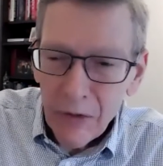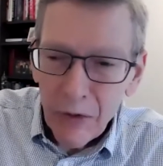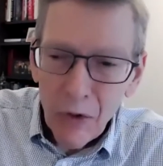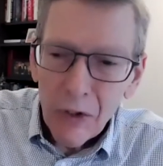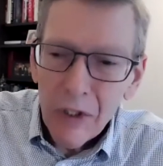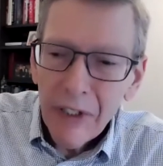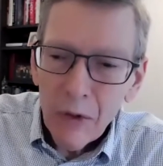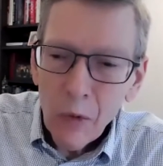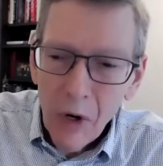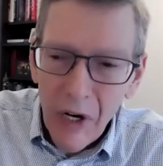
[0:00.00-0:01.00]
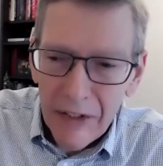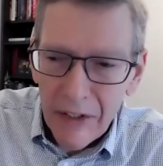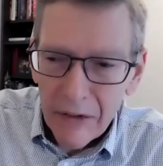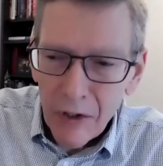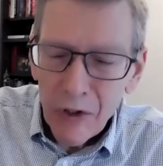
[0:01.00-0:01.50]
If you look at what
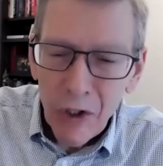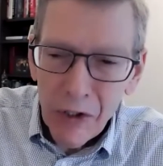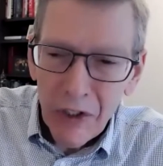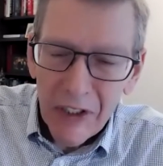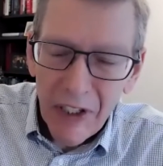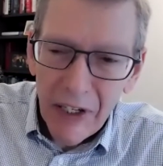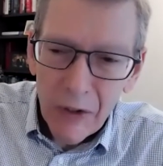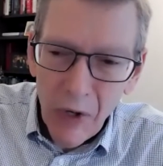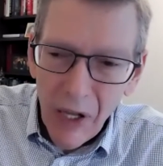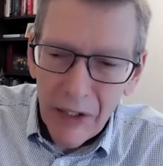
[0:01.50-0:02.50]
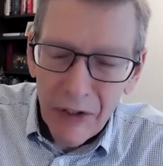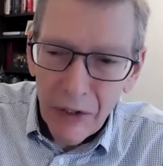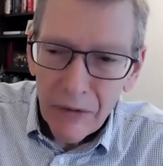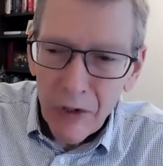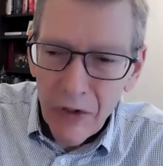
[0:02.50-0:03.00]
New Jersey did
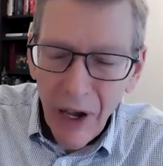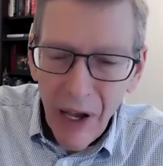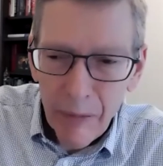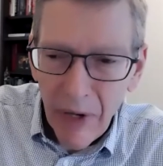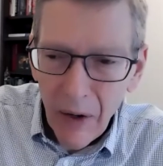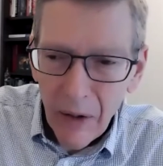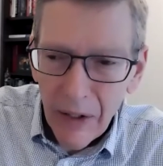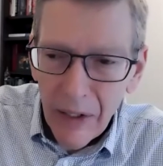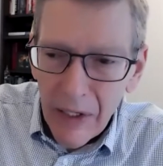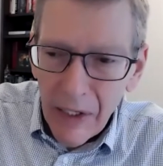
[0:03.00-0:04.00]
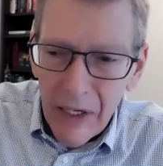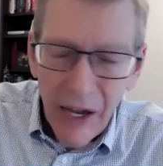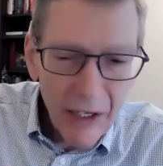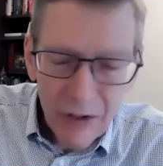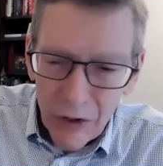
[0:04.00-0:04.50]
relative to the high power,
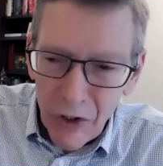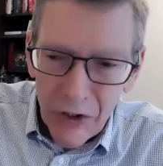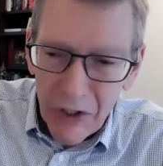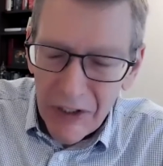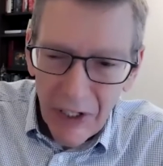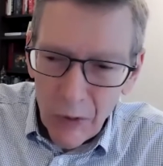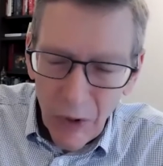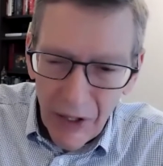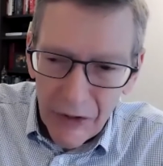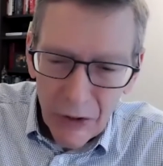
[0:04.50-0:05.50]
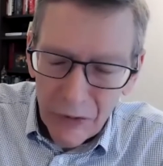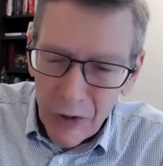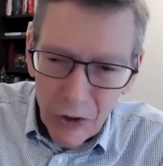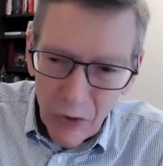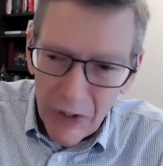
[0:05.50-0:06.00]
New Jersey did relative to
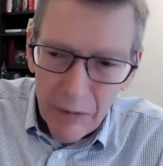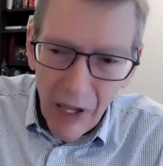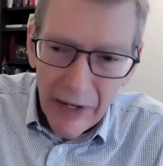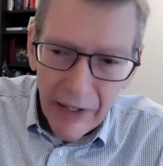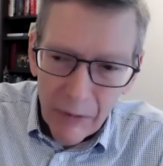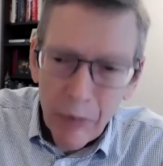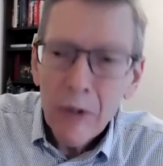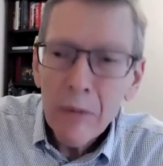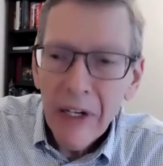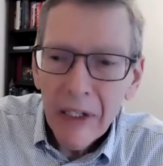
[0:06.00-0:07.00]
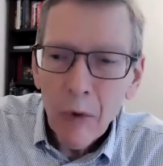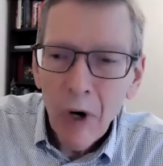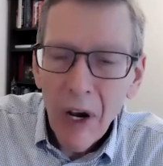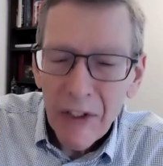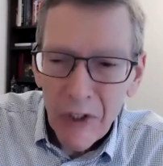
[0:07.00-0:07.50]
streamlining permitting
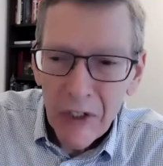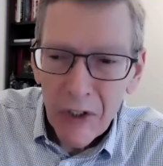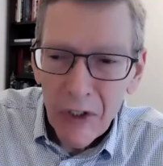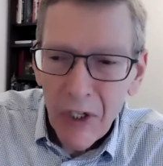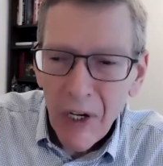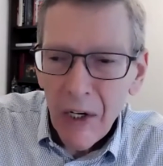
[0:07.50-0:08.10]
processes